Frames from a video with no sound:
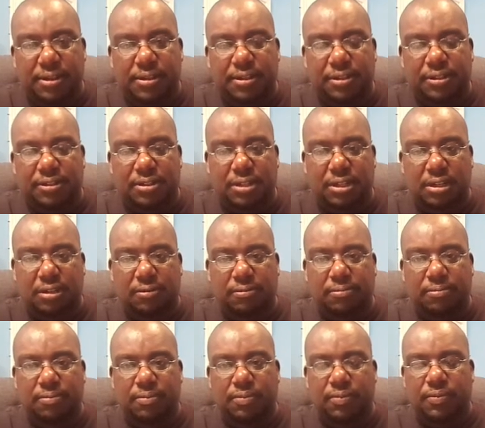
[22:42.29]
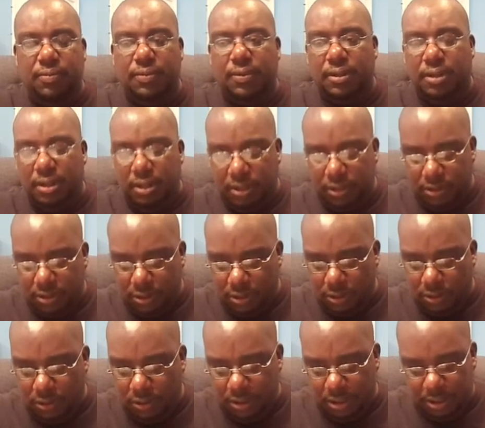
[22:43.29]
You see?
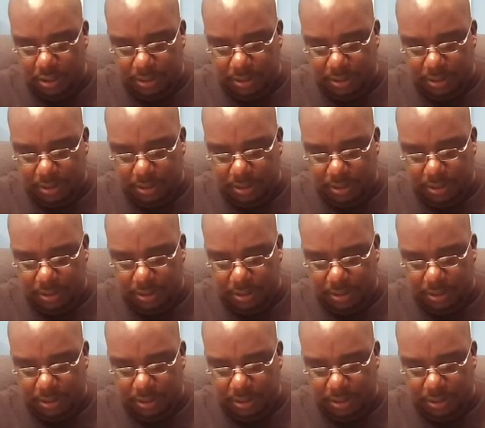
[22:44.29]
So